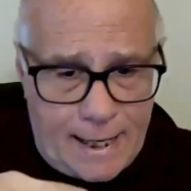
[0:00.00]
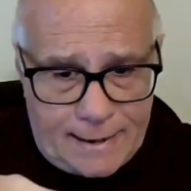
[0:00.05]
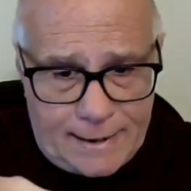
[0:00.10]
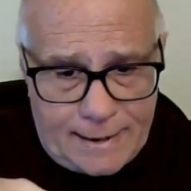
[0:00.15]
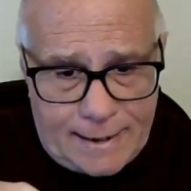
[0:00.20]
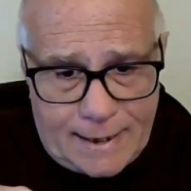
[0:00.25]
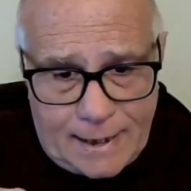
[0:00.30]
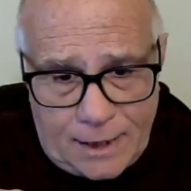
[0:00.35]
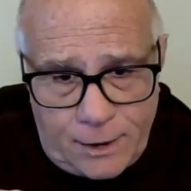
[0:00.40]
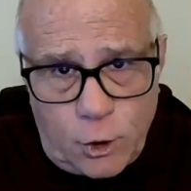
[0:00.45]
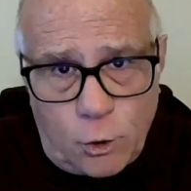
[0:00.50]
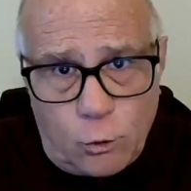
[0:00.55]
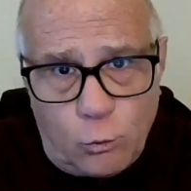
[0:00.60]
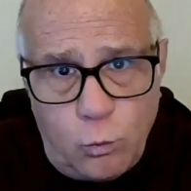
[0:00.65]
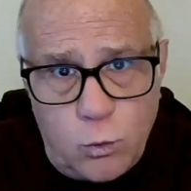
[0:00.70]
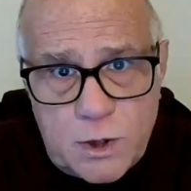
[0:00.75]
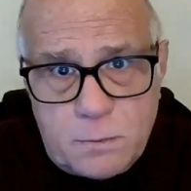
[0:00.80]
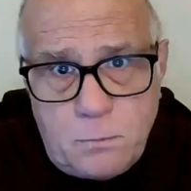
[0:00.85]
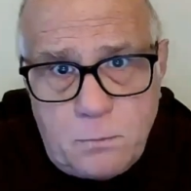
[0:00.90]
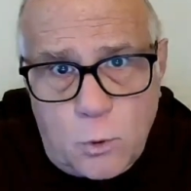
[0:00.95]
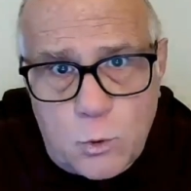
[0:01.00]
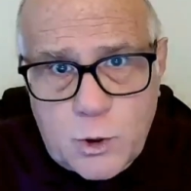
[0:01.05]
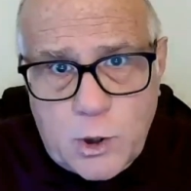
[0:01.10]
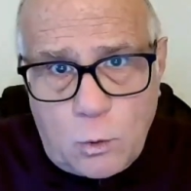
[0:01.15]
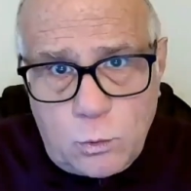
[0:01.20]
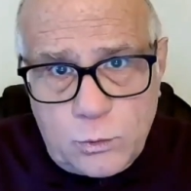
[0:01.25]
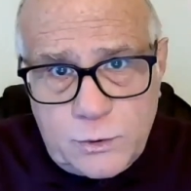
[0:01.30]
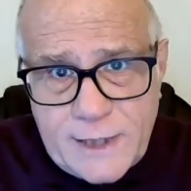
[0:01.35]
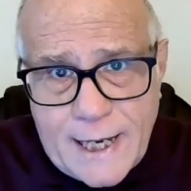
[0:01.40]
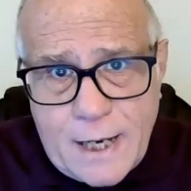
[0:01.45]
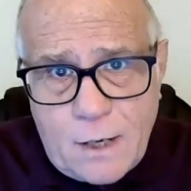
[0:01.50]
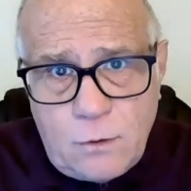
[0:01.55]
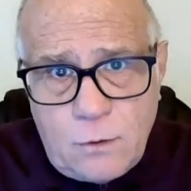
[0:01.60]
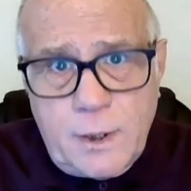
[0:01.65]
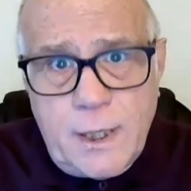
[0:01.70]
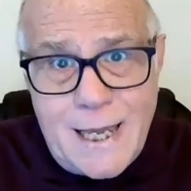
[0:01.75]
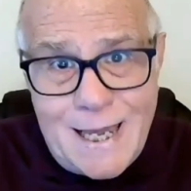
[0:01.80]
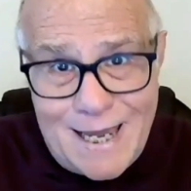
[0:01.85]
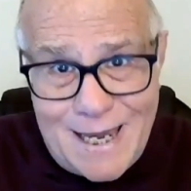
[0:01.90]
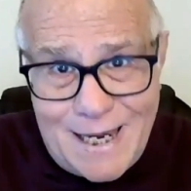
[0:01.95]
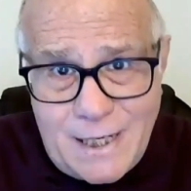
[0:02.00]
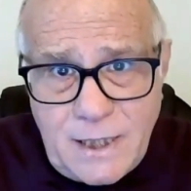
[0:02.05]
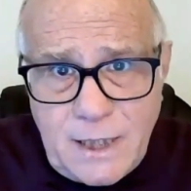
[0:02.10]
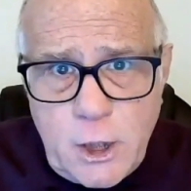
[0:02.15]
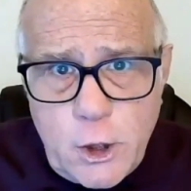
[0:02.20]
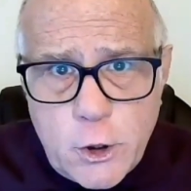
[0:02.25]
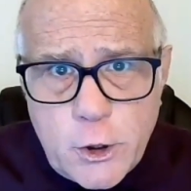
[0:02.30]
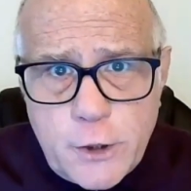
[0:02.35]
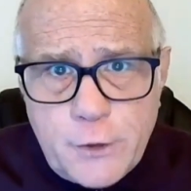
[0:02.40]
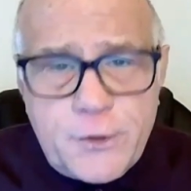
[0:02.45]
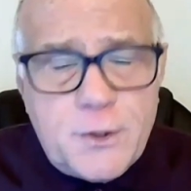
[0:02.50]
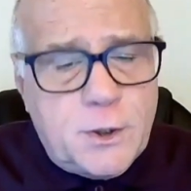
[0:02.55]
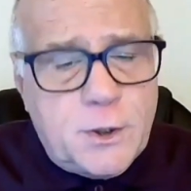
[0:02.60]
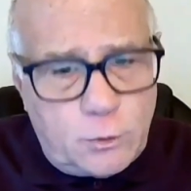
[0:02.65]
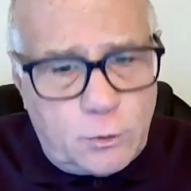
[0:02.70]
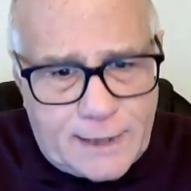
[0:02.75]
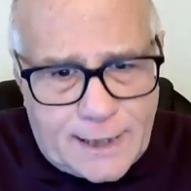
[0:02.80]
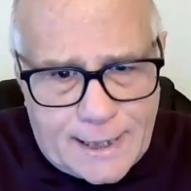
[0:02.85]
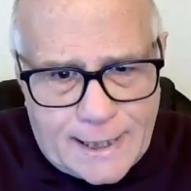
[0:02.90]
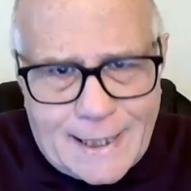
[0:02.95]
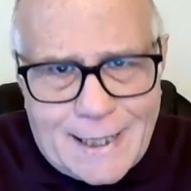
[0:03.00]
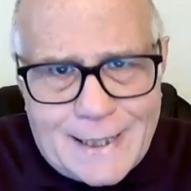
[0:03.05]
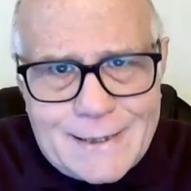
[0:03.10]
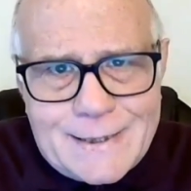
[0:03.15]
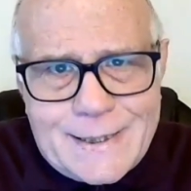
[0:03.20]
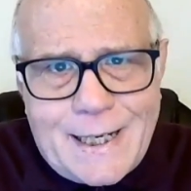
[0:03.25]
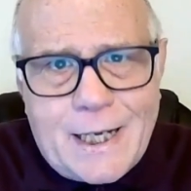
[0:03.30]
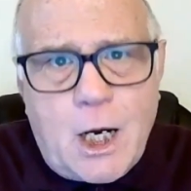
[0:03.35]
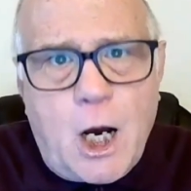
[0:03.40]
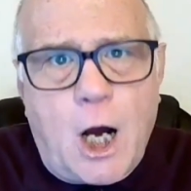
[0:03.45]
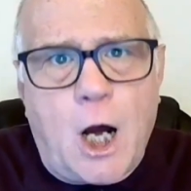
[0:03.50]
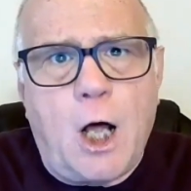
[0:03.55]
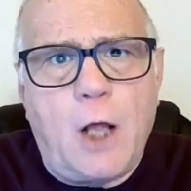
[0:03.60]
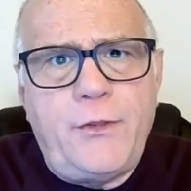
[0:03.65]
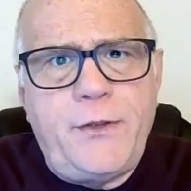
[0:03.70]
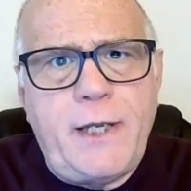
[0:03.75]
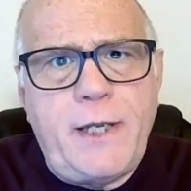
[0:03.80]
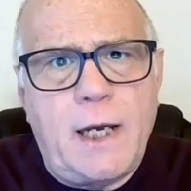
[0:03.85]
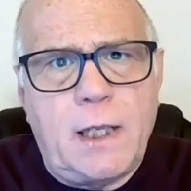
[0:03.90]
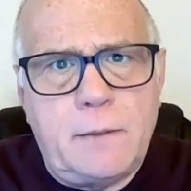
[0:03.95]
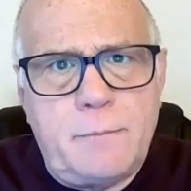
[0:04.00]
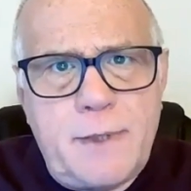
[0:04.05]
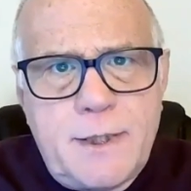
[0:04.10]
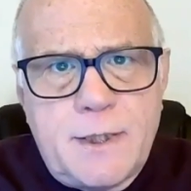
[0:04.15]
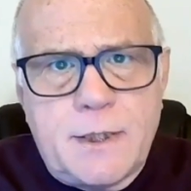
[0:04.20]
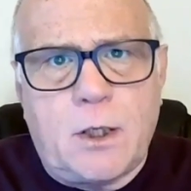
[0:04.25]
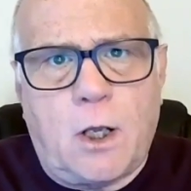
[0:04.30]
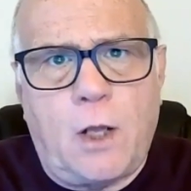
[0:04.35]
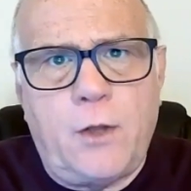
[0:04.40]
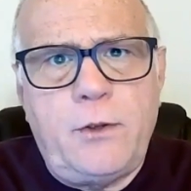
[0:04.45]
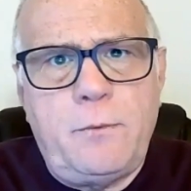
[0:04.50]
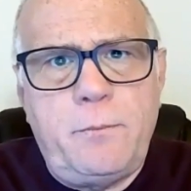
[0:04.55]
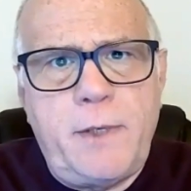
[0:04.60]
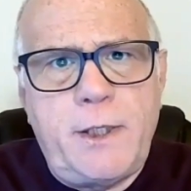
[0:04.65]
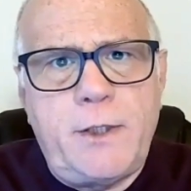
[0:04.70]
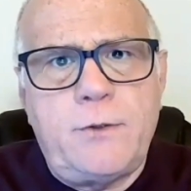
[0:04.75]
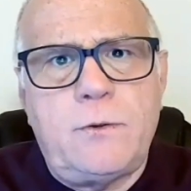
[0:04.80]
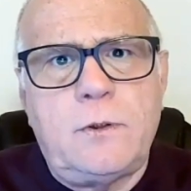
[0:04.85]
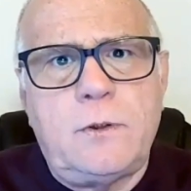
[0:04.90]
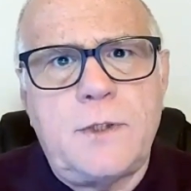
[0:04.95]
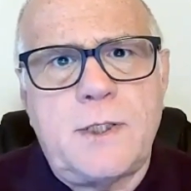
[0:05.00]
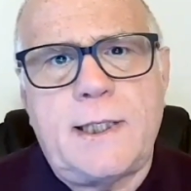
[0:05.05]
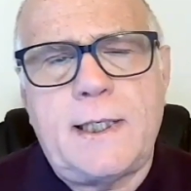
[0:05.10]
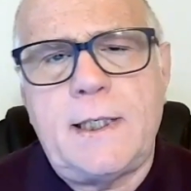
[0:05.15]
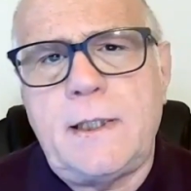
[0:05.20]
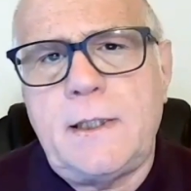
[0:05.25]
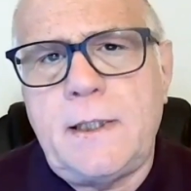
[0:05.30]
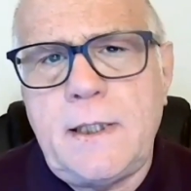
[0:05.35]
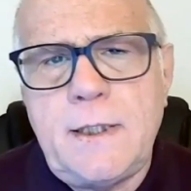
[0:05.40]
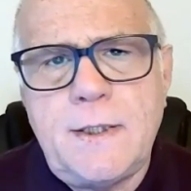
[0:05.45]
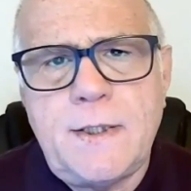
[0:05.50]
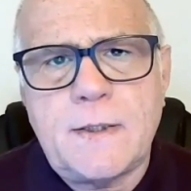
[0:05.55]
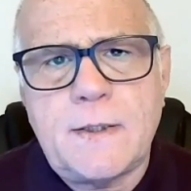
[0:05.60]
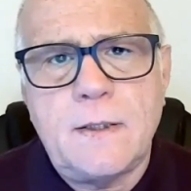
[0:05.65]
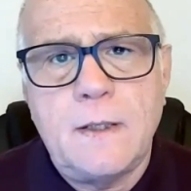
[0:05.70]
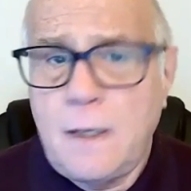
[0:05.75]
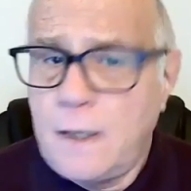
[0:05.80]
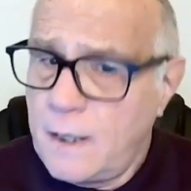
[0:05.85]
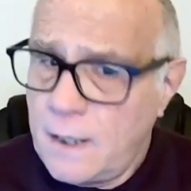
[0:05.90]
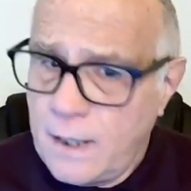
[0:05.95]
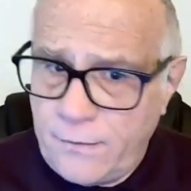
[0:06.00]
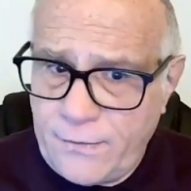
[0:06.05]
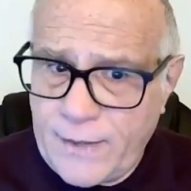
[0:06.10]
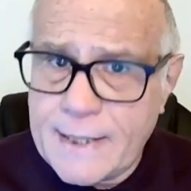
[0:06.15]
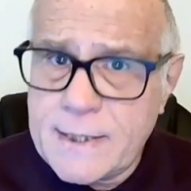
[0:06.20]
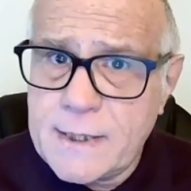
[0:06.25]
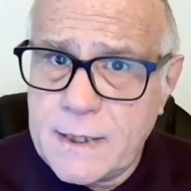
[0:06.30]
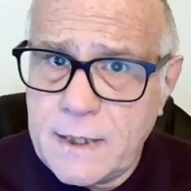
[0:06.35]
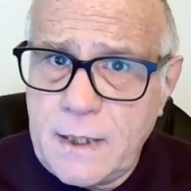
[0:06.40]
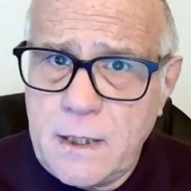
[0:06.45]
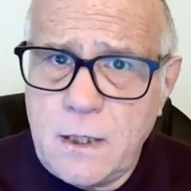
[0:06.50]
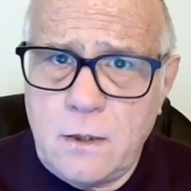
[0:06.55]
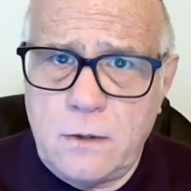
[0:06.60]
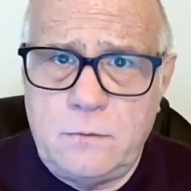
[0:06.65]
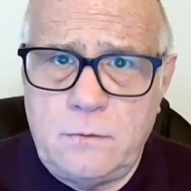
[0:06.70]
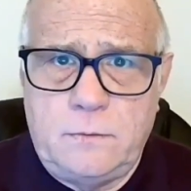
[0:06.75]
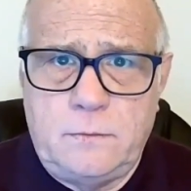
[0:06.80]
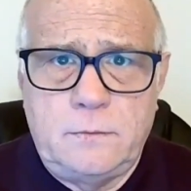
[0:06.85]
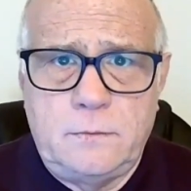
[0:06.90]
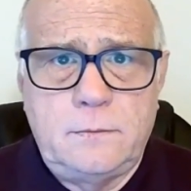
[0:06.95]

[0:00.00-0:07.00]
and the roots must go down in the earth so that it can take all the elements, all the minerals that it needs. That's ego.